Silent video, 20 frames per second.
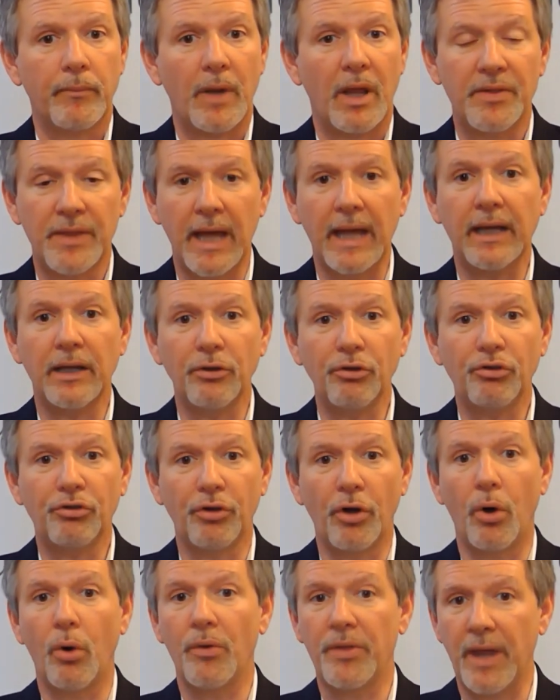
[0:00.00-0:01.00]
They can
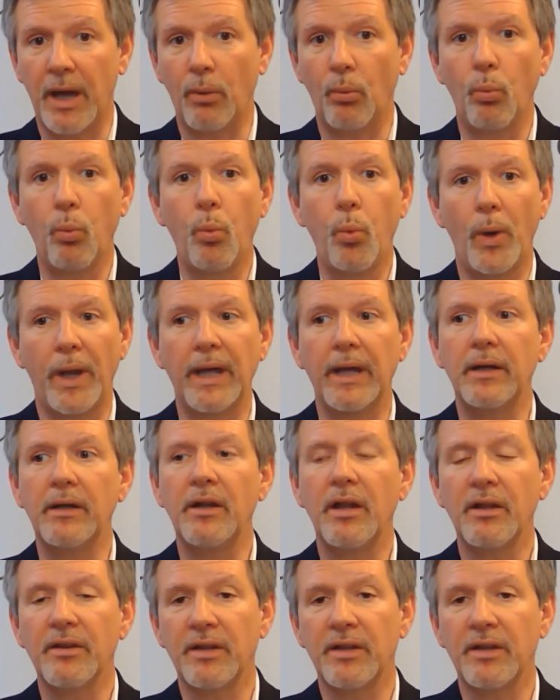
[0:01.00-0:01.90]
show that when